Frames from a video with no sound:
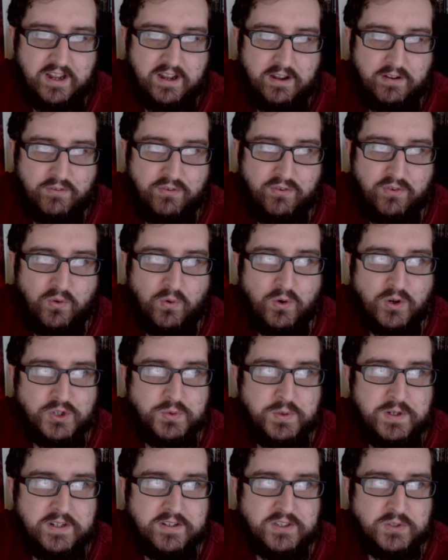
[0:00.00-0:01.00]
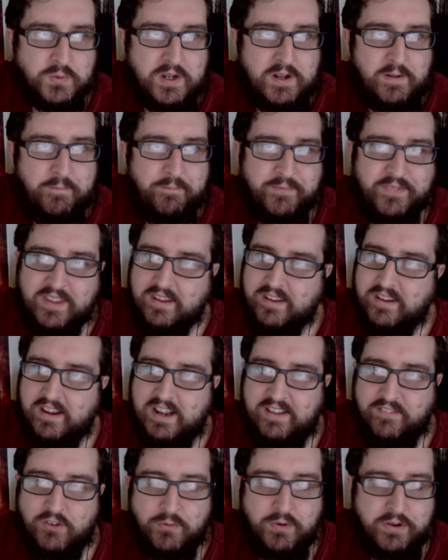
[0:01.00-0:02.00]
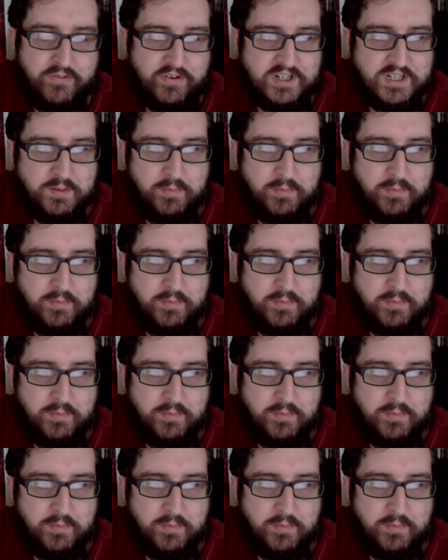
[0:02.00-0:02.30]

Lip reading: Forge World as well. Gonna have to refresh